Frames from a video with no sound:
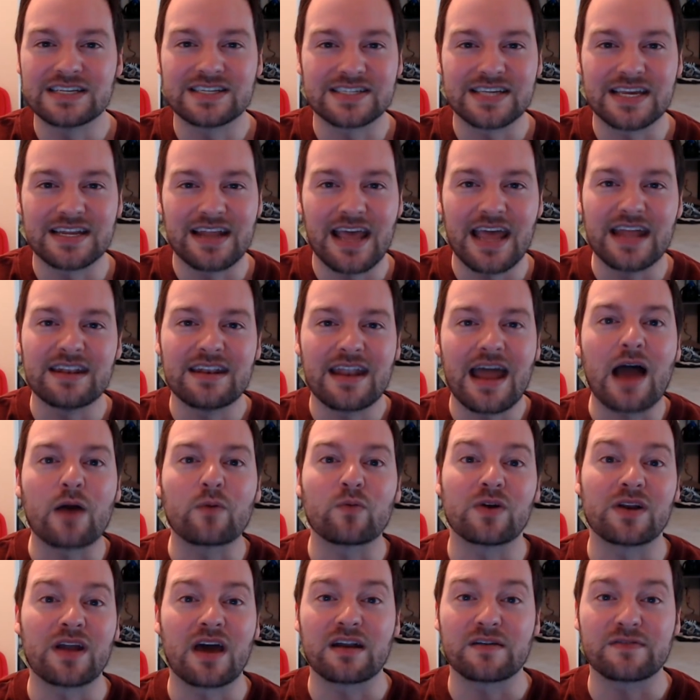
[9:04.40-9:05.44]
and not
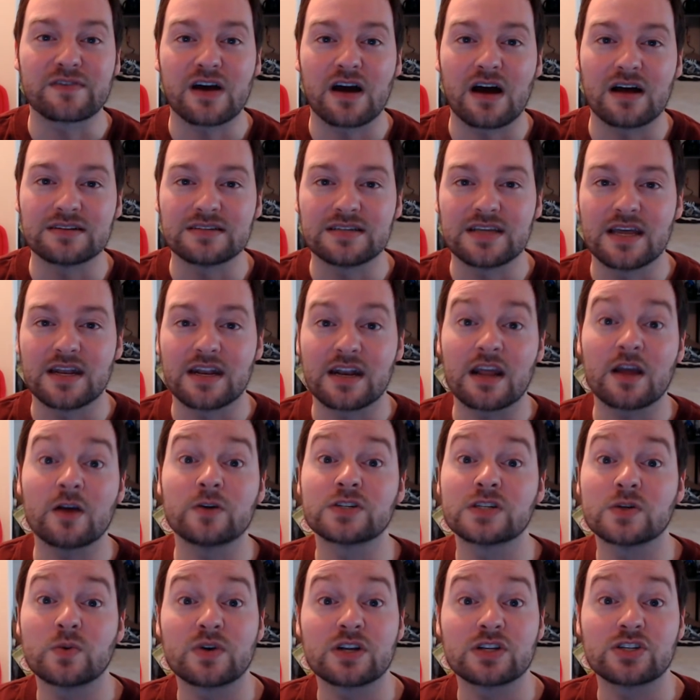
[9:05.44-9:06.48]
run out of content. And I
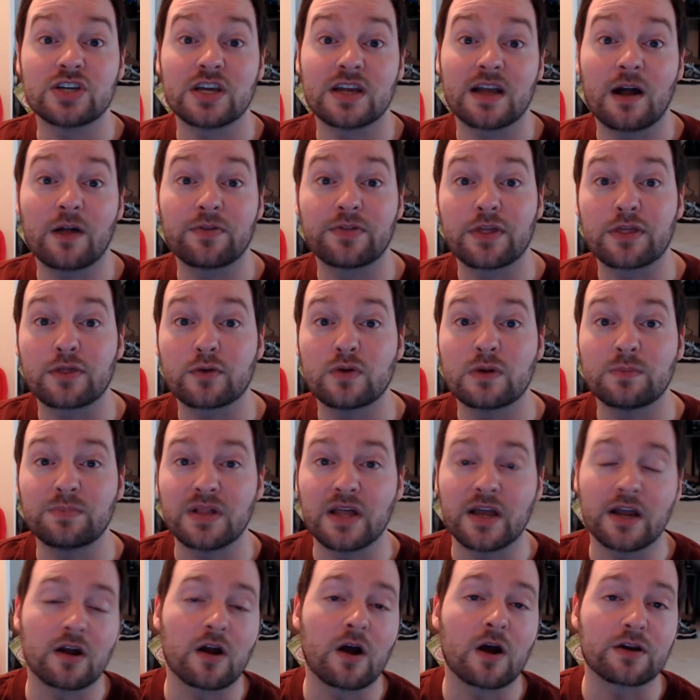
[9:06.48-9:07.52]
also want to check out the
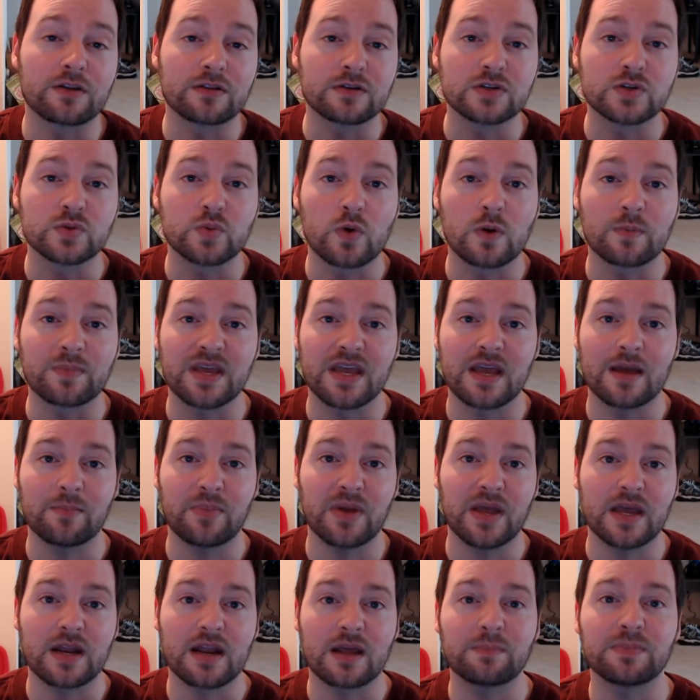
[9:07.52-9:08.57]
3-player Heart of the Swarm
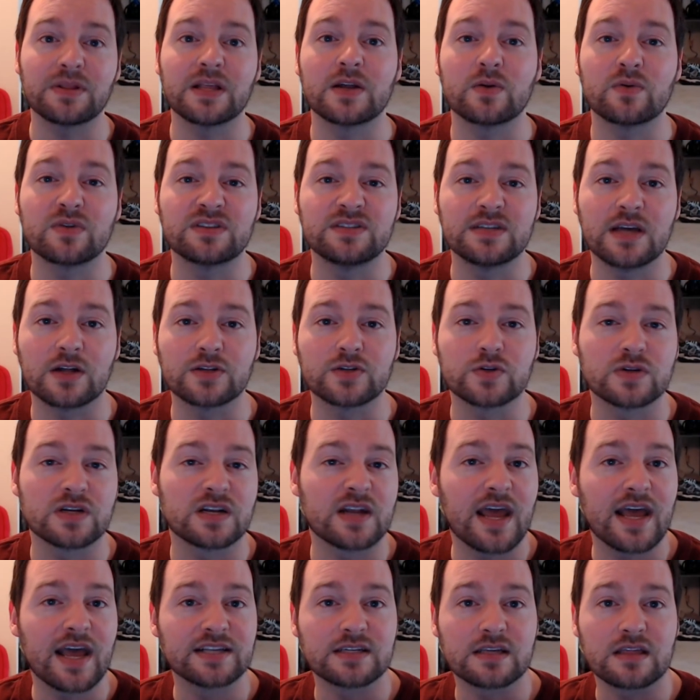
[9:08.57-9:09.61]
campaign. I played with Deltrin and
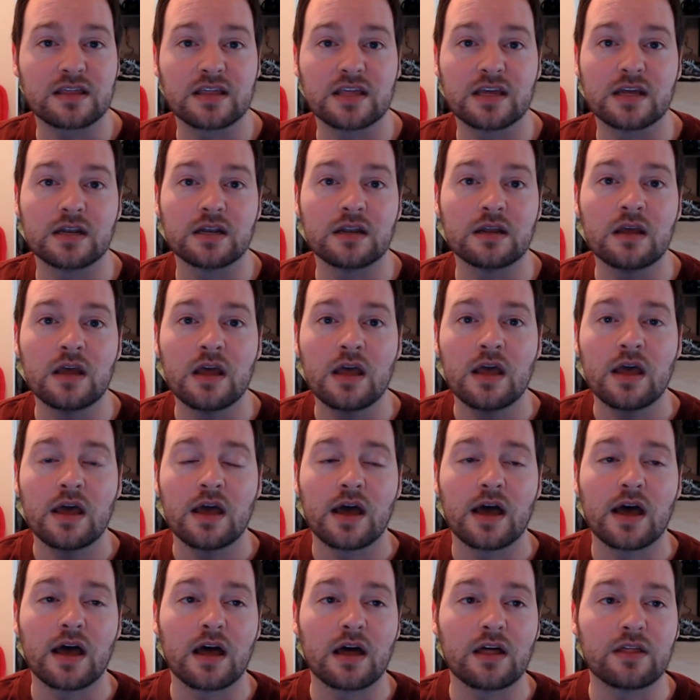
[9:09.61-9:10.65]
Azathan,
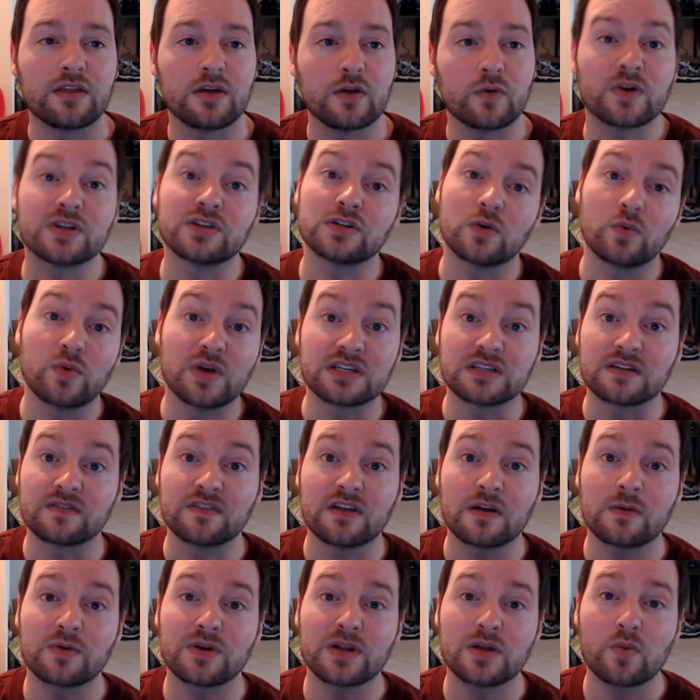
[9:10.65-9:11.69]
the original Wings of
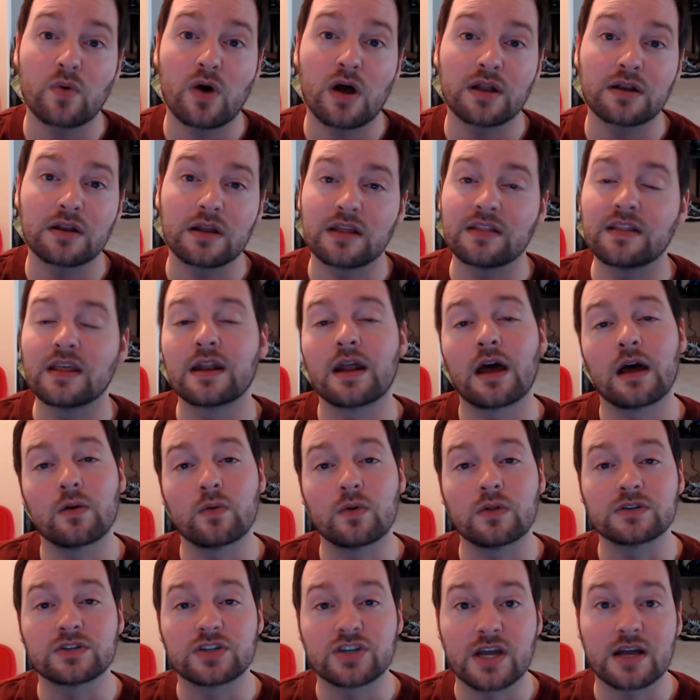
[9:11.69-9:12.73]
Liberty one, and then I
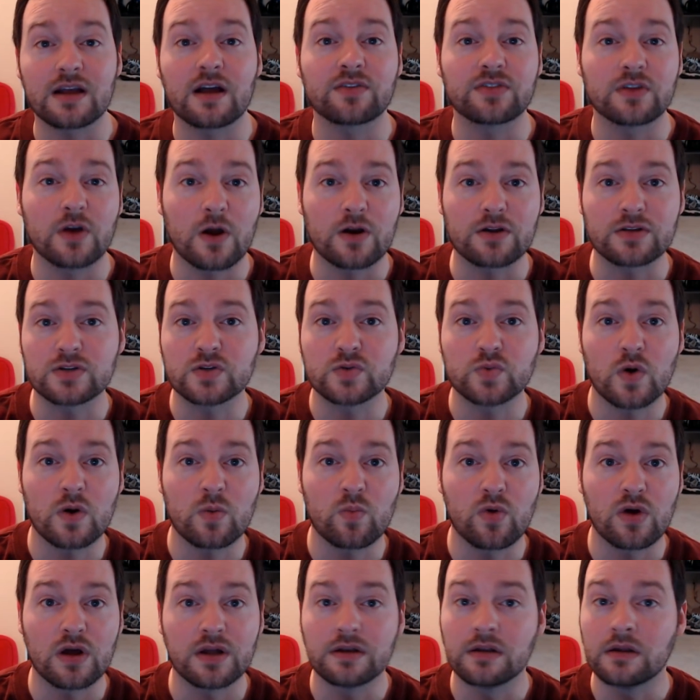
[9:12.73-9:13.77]
will check out the Heart of the Swarm
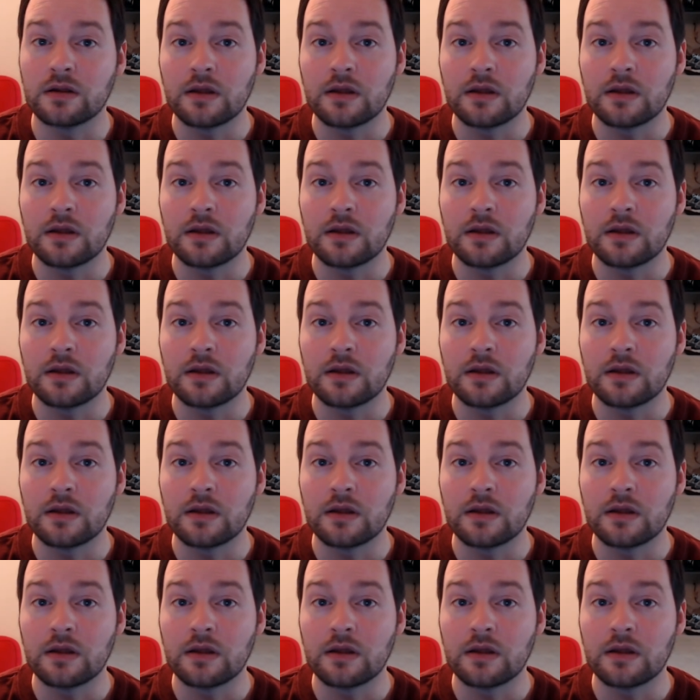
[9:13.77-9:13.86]
one